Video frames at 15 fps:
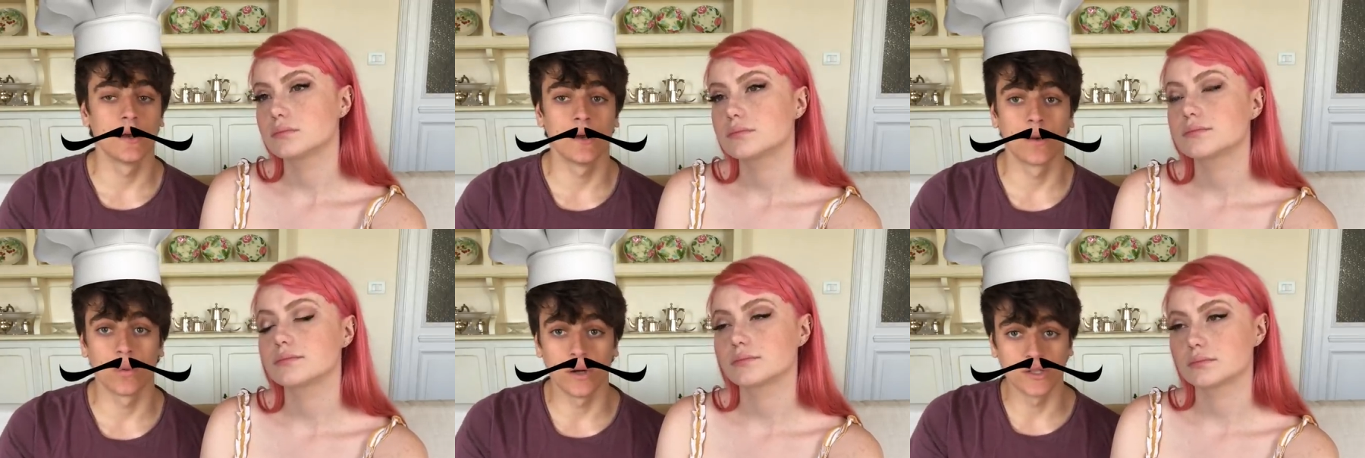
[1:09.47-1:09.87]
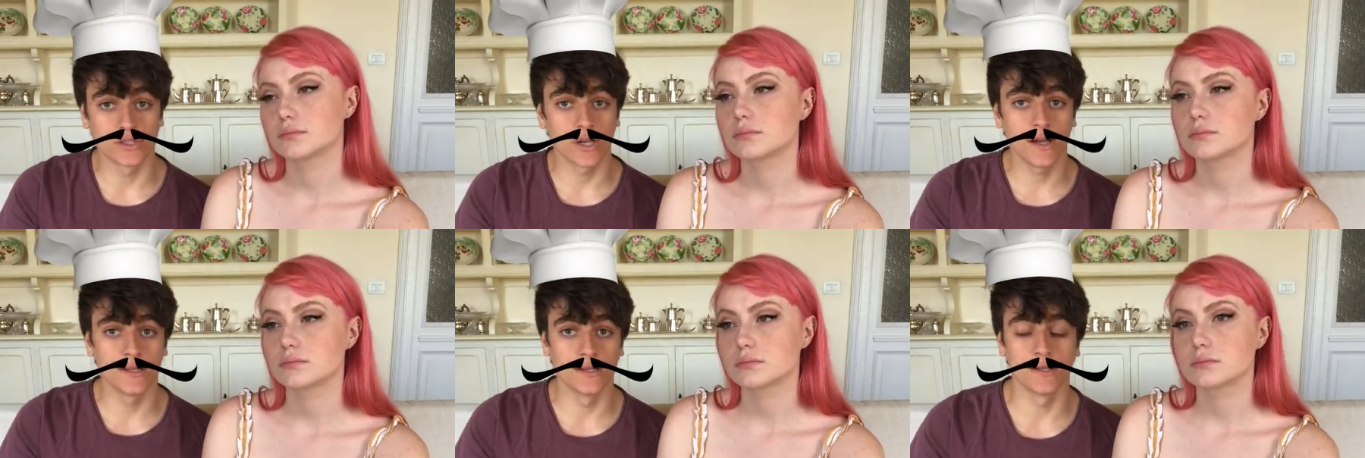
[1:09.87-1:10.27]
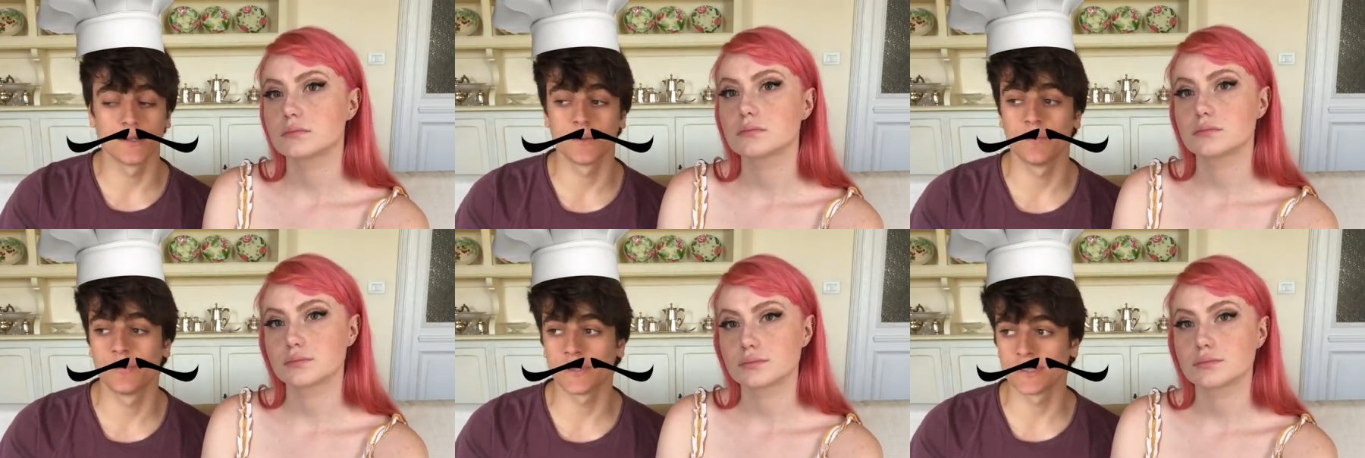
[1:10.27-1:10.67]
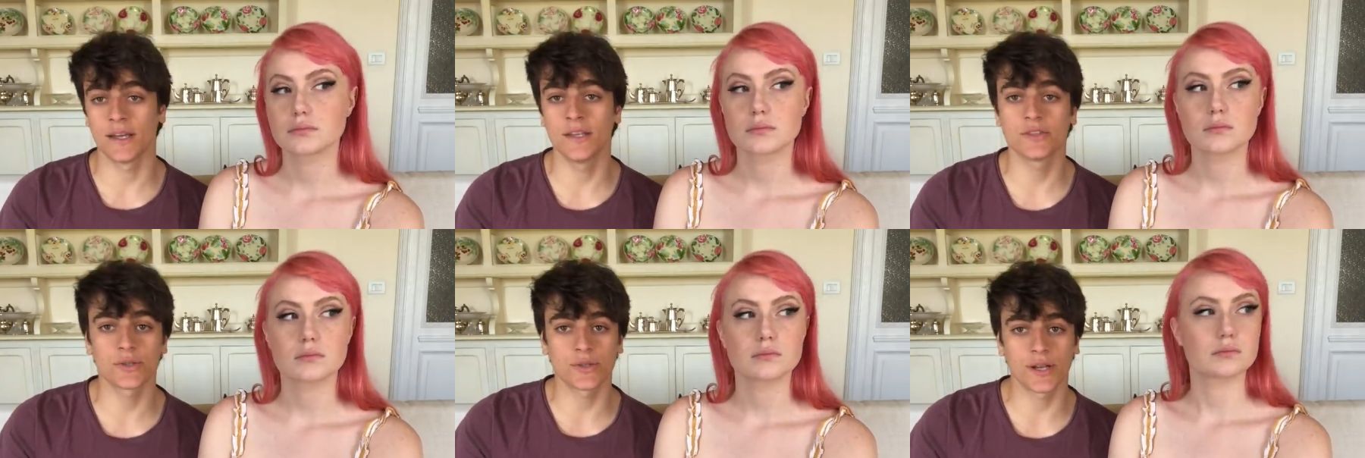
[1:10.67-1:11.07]
Speaker 1: uh, guanciale.
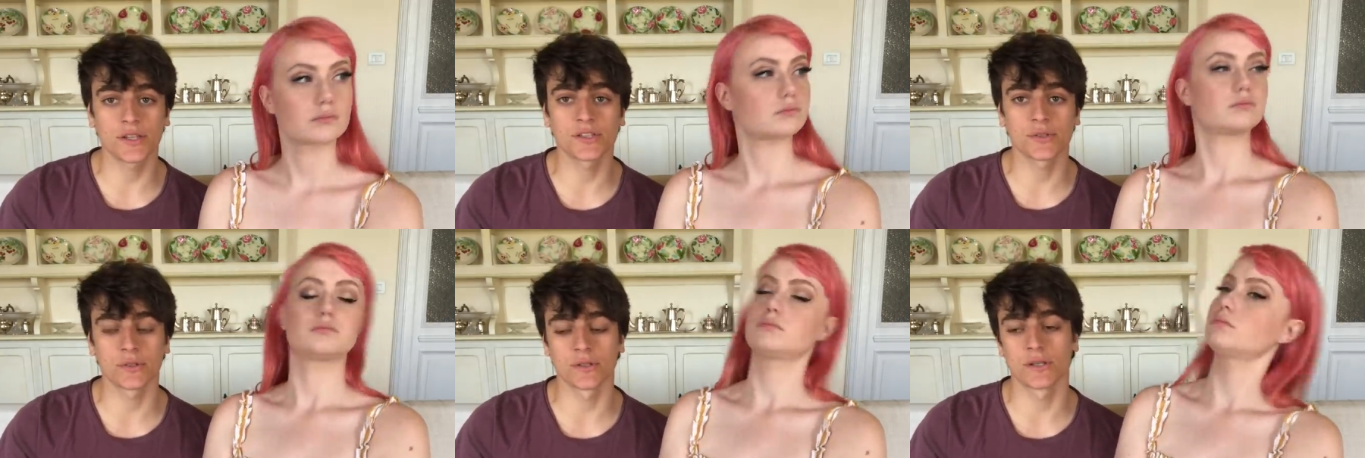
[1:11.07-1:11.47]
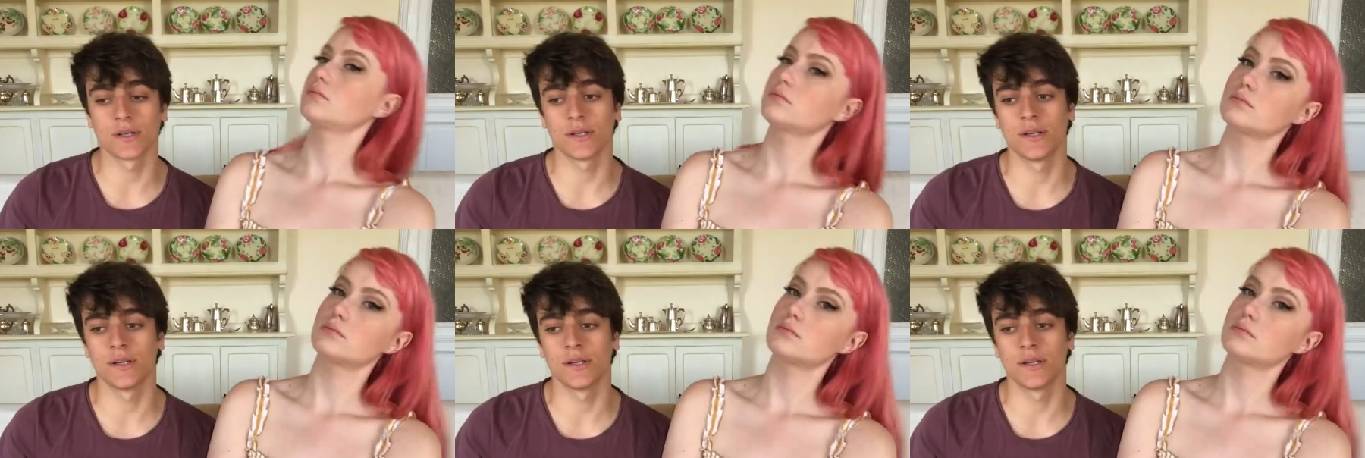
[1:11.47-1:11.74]
But internationally